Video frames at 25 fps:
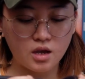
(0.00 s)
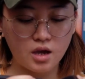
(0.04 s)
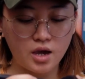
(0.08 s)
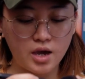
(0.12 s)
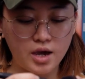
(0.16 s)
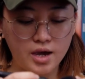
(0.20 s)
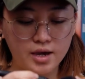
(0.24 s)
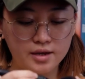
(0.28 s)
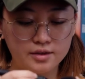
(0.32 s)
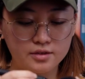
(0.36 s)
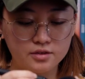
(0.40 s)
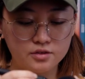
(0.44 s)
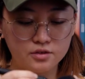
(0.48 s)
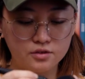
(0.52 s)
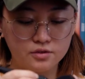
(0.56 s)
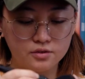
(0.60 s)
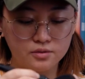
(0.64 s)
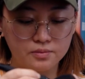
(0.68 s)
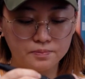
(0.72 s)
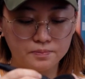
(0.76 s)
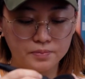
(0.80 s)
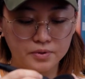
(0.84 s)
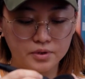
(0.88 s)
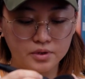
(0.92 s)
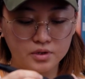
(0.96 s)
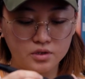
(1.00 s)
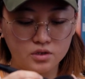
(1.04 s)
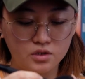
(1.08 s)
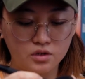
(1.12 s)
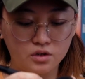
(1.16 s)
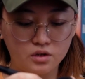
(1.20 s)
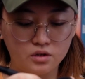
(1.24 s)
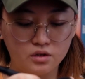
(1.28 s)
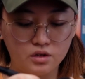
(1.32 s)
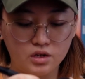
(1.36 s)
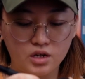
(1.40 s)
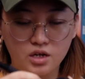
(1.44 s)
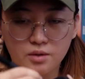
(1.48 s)
And you put
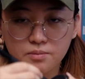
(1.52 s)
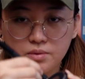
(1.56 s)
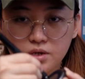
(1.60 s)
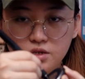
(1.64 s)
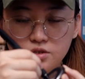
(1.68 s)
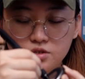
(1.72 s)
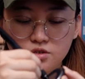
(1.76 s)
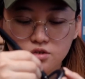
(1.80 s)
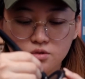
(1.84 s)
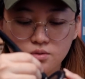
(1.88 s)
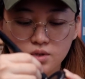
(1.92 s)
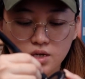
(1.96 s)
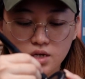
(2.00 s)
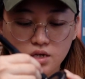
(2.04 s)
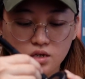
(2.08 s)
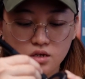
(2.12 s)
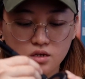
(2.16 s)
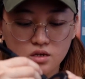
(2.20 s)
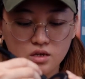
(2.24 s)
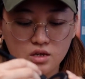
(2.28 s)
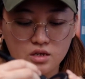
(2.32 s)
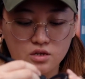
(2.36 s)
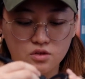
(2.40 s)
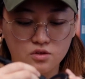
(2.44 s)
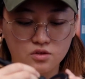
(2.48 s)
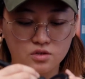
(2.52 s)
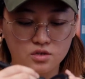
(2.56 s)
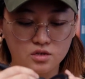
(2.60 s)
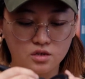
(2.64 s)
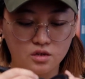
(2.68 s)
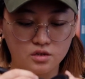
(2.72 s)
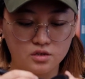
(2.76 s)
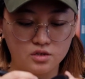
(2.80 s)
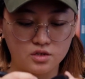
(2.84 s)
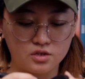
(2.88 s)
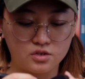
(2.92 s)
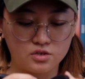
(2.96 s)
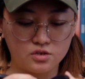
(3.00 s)
your nib into it and you
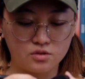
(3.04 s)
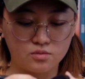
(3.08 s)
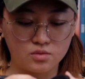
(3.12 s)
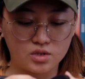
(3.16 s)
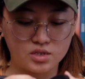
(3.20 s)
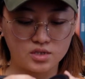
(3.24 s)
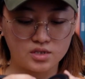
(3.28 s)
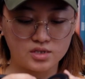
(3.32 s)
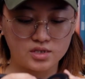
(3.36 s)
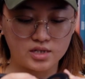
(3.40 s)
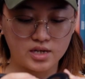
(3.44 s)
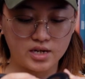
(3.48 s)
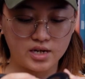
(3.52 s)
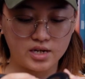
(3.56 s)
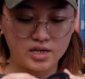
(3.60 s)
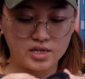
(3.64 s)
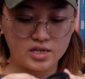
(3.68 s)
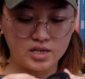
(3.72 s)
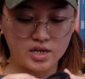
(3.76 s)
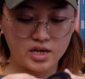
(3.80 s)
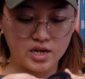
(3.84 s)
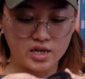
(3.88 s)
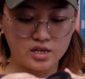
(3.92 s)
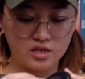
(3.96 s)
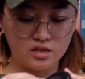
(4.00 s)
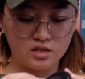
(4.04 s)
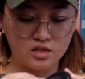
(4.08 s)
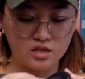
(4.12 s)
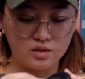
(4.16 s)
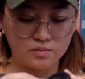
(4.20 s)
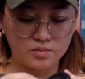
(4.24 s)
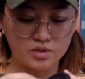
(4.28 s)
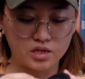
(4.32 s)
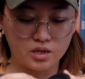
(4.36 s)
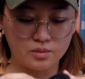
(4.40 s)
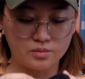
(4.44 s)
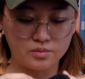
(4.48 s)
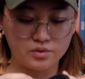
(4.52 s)
tilt it to one side and the nib
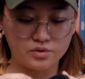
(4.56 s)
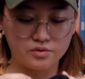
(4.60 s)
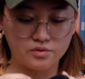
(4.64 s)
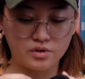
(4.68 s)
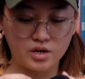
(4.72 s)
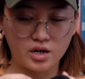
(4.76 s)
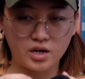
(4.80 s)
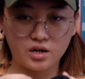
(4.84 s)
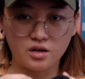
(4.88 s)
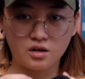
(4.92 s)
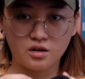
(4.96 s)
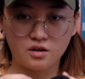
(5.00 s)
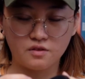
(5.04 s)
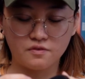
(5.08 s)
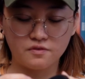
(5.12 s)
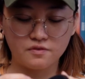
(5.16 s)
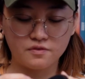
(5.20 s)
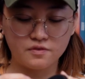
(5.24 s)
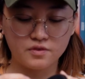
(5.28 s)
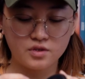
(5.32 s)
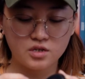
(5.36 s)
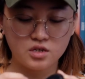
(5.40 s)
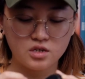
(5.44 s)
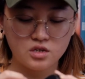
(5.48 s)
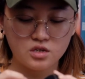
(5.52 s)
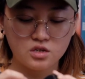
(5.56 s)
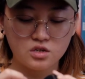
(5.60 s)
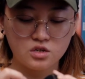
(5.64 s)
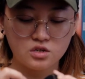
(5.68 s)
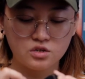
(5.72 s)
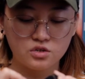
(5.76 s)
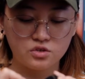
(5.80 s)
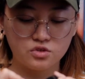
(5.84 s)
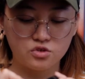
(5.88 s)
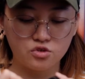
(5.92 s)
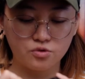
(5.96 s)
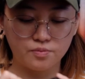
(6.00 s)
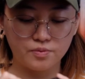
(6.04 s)
comes right off.
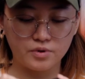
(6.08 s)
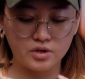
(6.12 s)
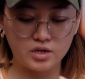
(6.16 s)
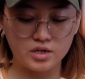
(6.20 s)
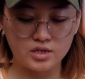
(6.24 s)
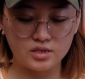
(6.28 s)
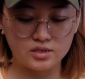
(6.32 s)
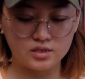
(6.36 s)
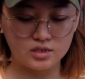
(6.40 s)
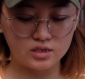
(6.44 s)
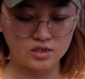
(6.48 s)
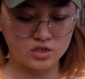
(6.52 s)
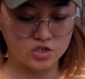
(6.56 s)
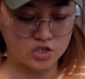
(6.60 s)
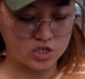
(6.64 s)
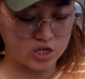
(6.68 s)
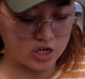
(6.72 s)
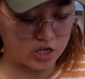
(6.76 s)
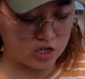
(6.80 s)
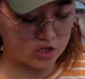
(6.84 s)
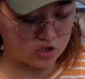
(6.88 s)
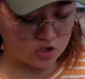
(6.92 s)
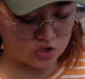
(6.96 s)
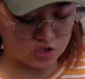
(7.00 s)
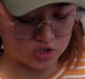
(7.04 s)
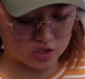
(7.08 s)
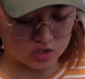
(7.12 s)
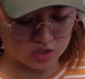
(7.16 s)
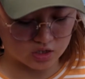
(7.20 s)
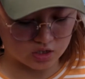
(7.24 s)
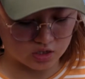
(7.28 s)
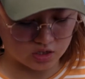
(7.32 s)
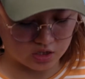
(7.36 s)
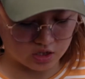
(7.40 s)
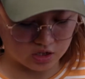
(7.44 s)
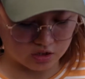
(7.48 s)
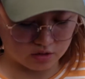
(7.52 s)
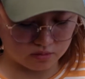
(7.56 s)
Super easy to change.
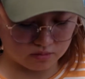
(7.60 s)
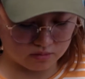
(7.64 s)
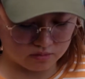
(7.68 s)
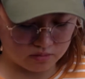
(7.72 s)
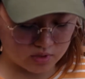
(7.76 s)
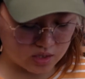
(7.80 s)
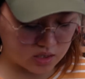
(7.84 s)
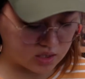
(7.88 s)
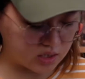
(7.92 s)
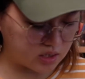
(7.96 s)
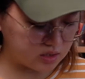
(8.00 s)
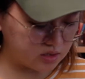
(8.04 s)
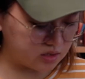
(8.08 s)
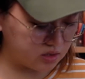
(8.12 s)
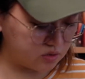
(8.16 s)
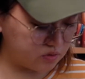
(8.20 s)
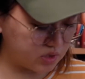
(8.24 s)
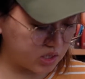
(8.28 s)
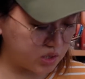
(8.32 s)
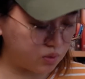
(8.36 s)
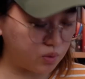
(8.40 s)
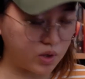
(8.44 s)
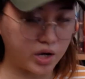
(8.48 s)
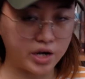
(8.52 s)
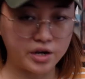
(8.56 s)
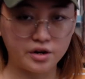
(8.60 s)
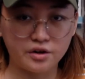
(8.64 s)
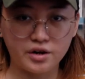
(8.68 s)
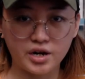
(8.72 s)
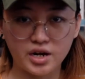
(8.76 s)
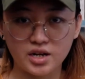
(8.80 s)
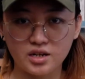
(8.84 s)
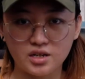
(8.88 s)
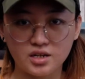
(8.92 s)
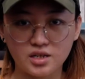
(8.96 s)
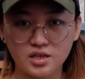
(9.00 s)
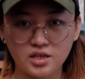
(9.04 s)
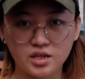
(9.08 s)
It doesn't require
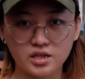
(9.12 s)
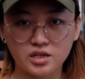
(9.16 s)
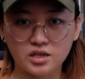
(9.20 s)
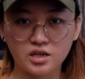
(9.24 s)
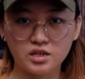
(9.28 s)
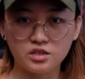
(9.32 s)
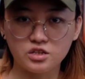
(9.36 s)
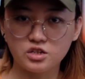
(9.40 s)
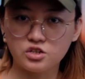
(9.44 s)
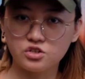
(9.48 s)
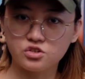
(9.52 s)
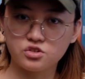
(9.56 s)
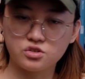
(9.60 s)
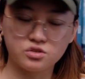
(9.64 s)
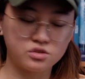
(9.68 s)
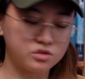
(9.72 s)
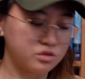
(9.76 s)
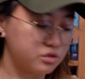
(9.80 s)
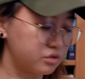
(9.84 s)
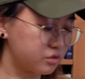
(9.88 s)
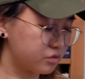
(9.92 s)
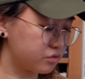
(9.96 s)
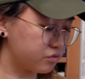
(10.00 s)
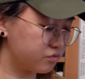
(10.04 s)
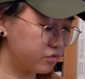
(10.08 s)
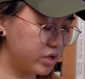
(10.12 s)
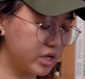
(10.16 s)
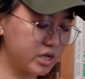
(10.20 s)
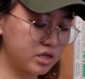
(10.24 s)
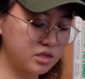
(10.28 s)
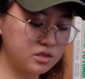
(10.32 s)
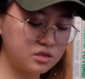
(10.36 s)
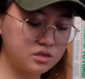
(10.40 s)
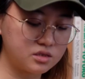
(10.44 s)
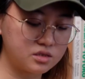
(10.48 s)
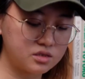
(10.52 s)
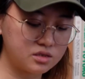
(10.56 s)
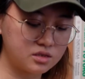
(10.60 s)
any like additional
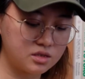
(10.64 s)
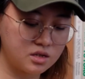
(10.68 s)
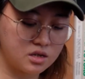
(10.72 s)
rings.